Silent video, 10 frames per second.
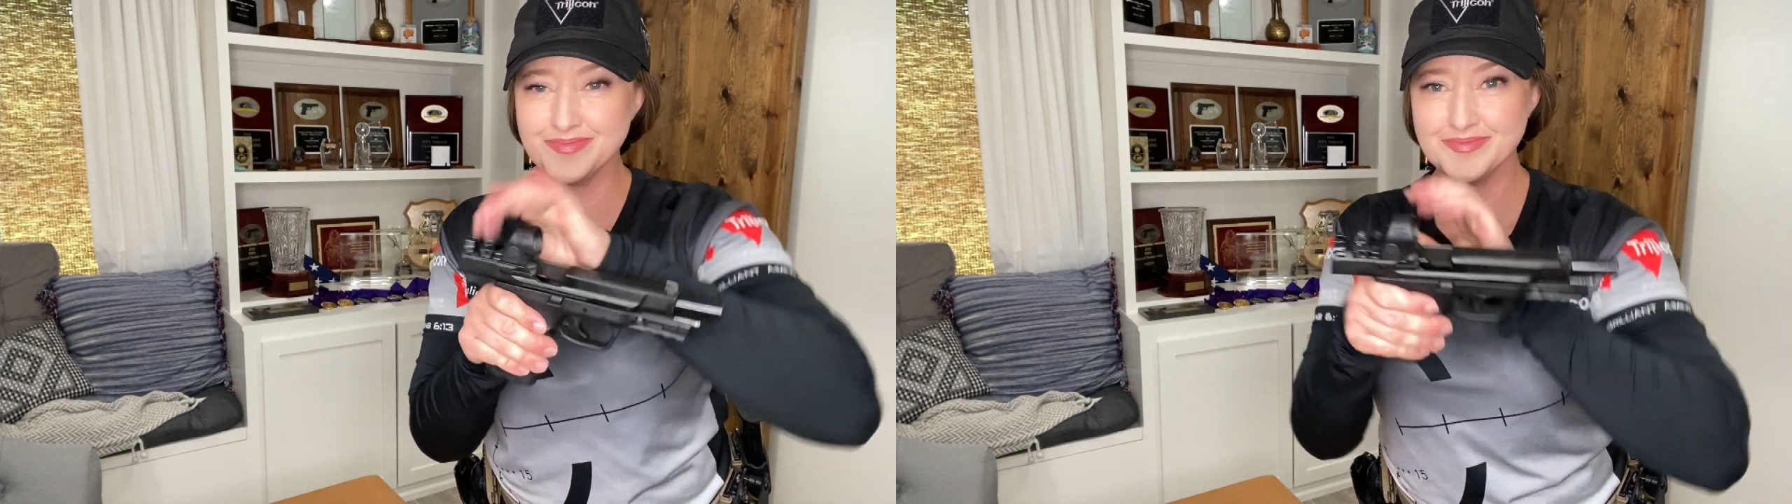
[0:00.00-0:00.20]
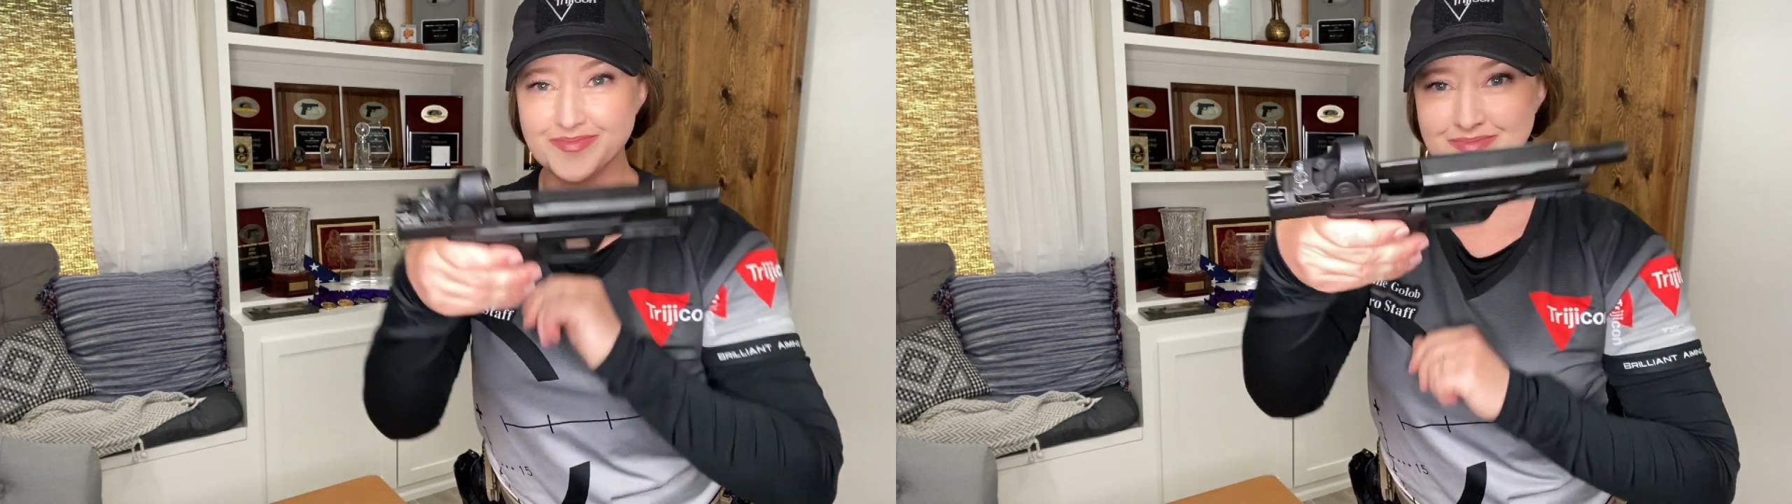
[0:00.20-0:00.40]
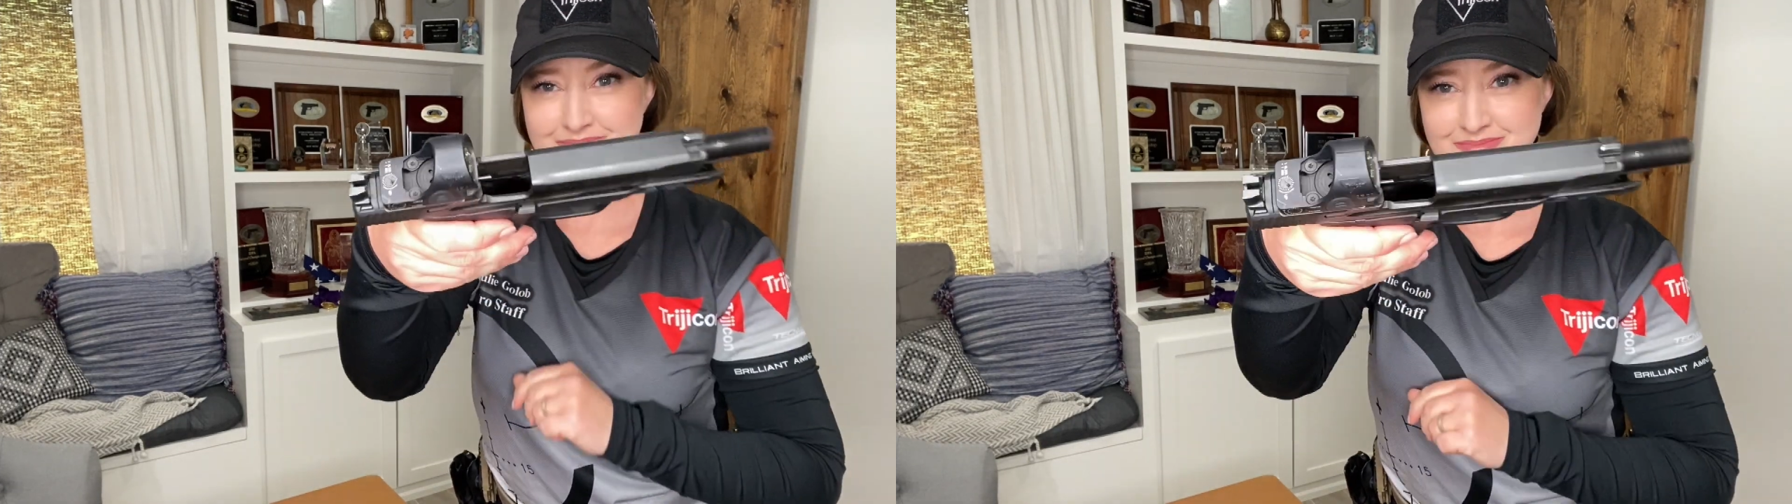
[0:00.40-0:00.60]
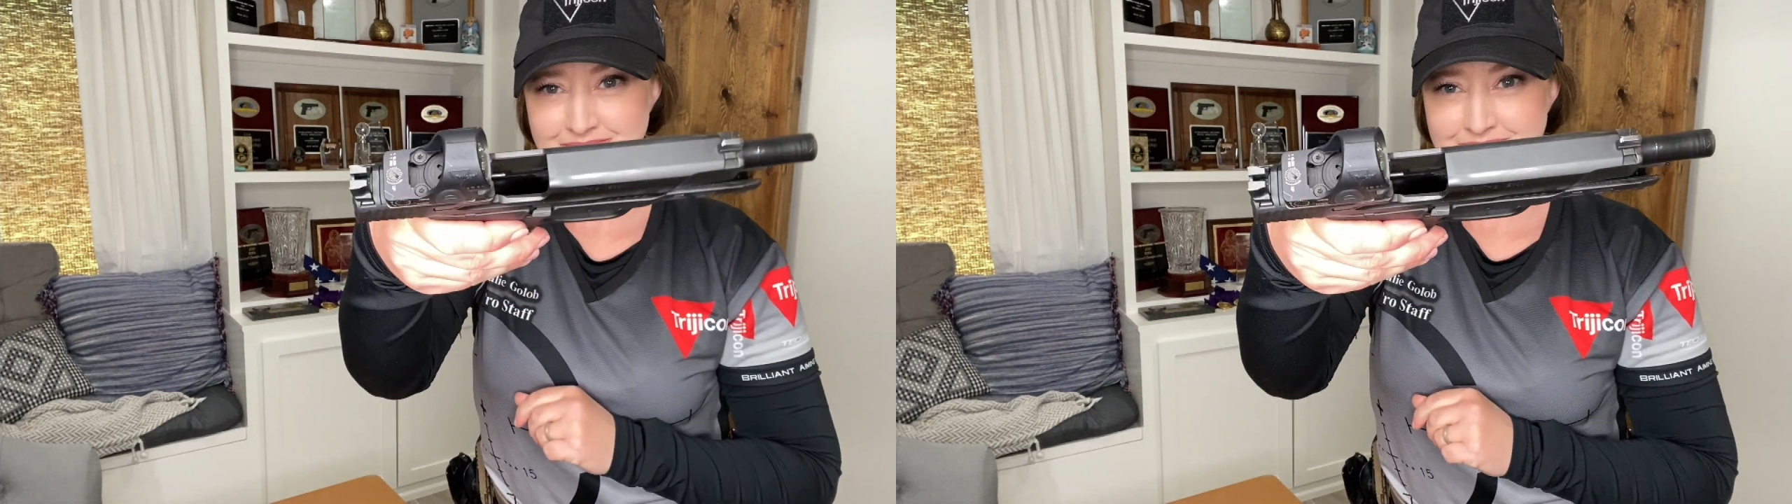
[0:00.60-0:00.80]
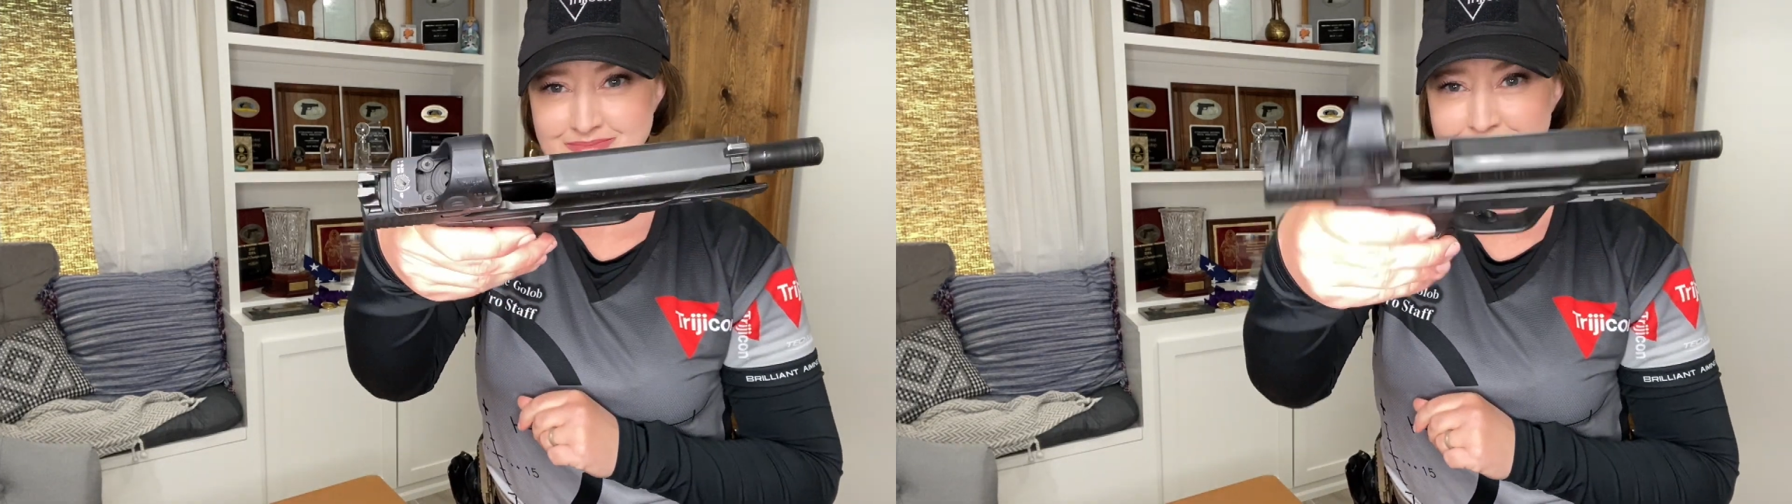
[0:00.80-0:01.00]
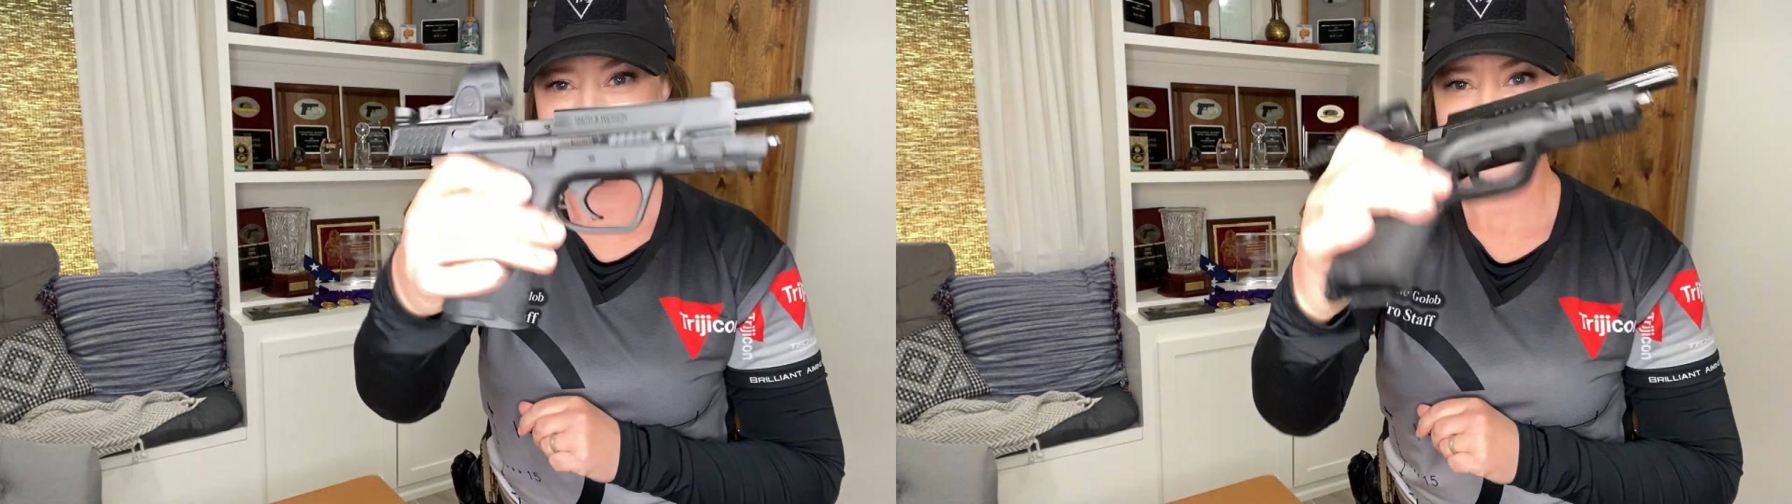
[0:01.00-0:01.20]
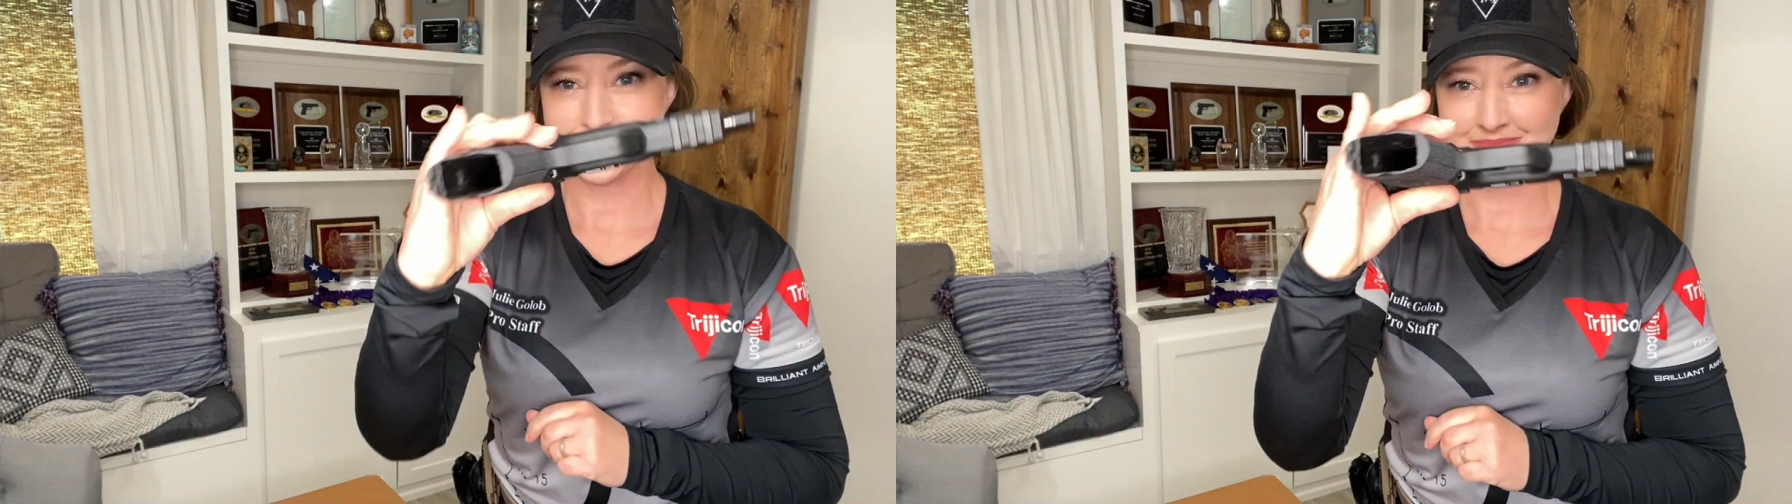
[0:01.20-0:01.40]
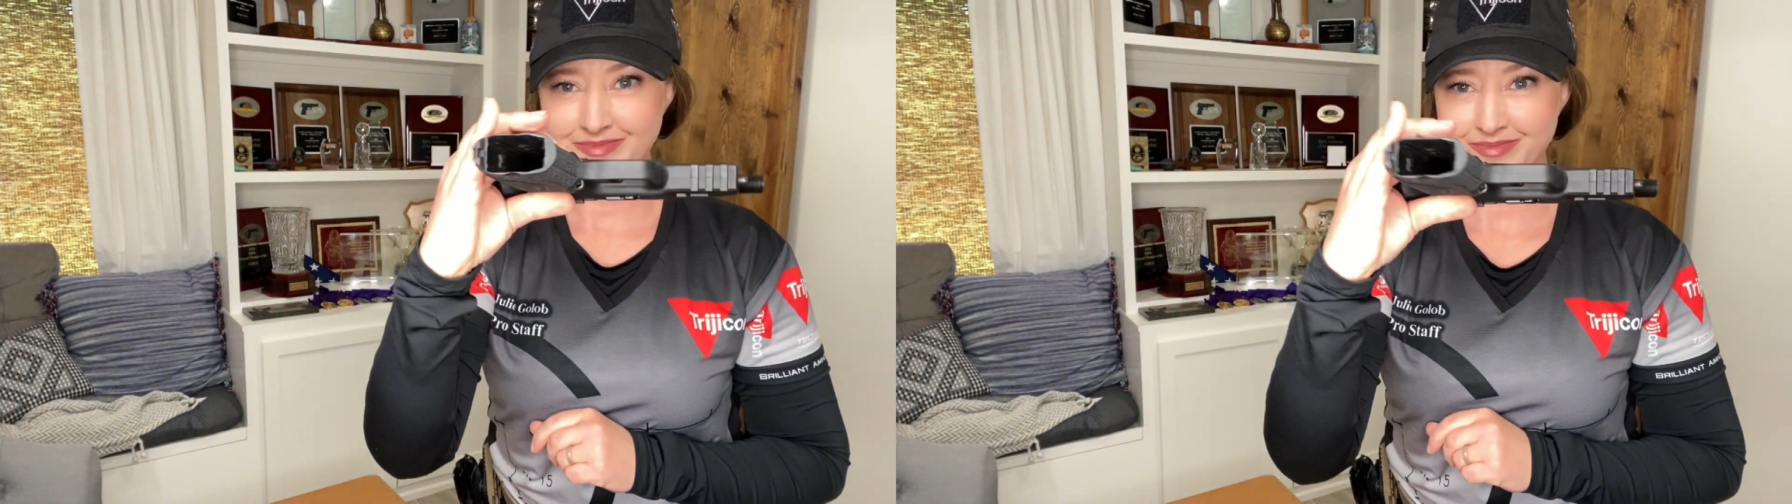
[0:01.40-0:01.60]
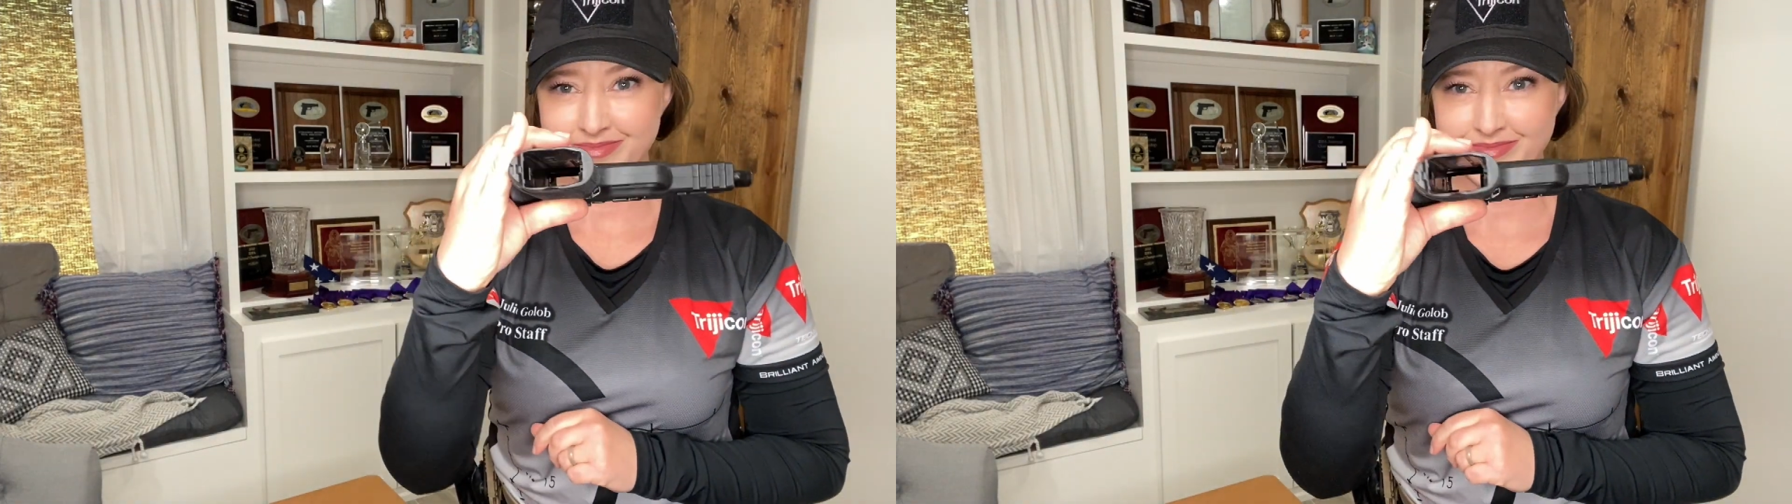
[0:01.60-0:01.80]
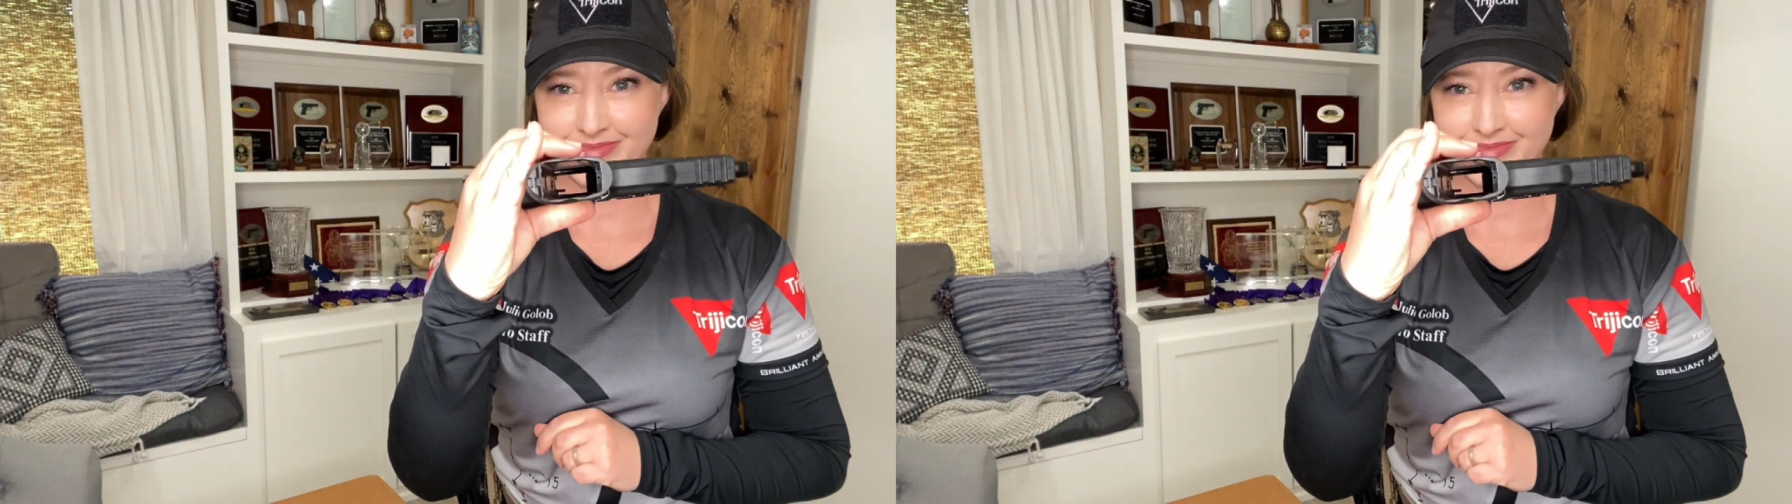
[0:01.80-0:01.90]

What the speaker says: I use smaller scale targets